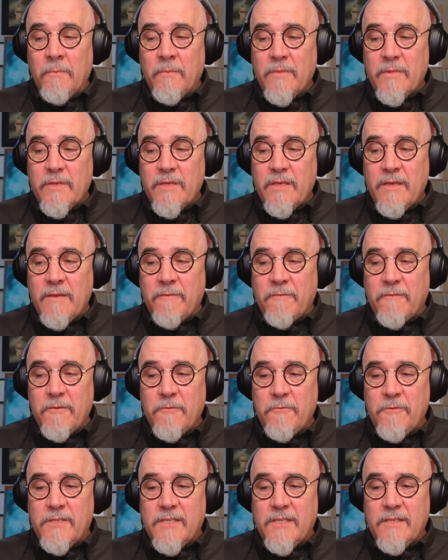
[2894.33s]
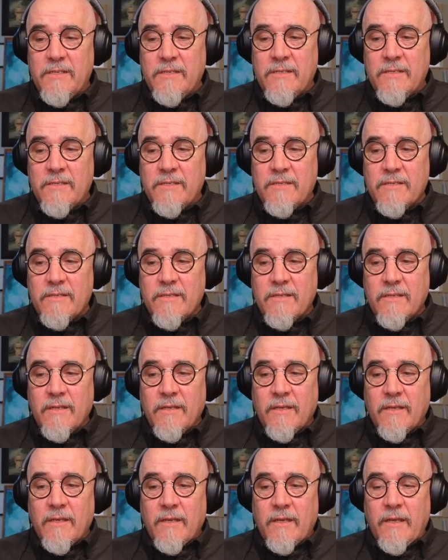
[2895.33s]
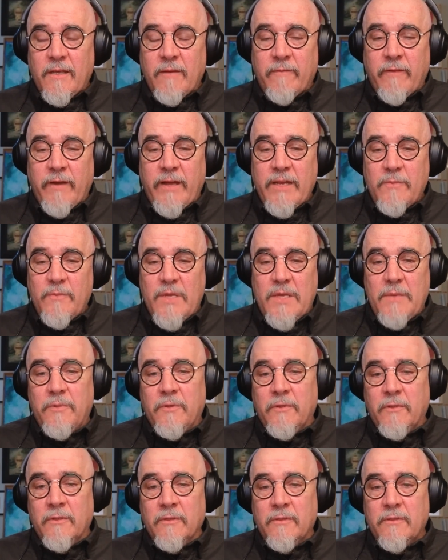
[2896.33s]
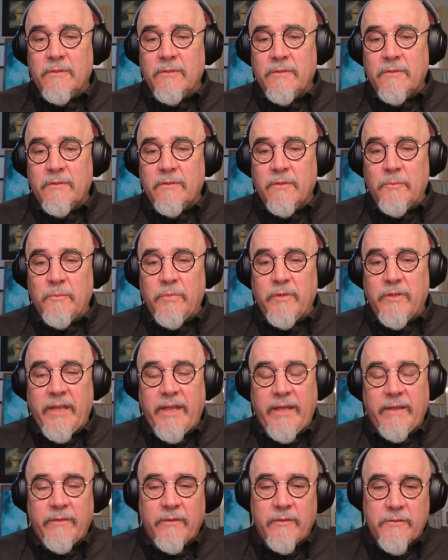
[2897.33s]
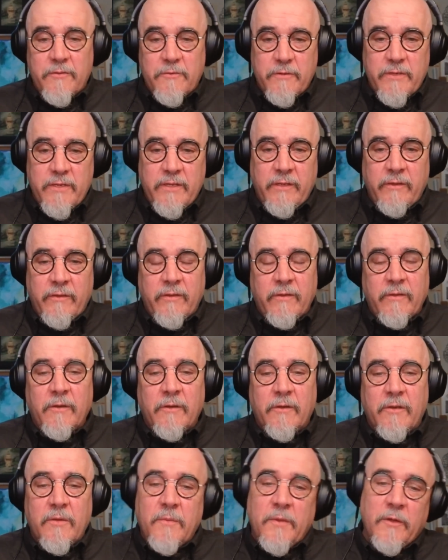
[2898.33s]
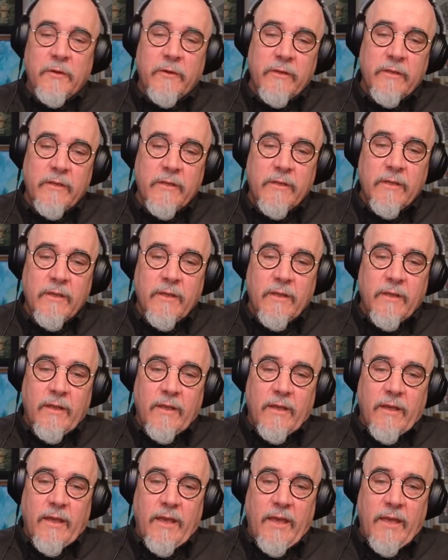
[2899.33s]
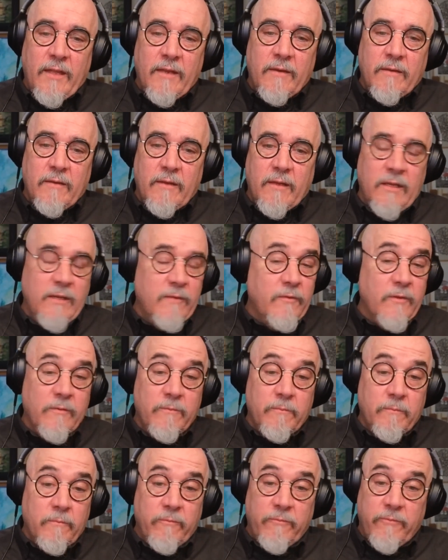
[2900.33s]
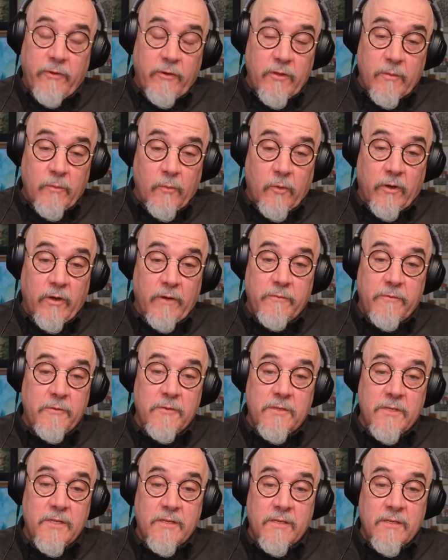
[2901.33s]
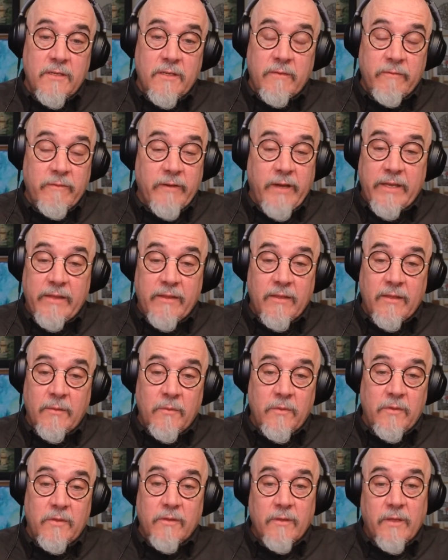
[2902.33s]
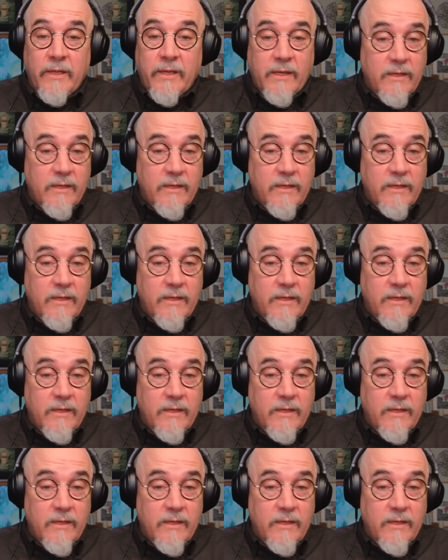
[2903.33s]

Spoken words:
if you didn't invite people to plant the trees in their community, and even furthermore, if you didn't invite them to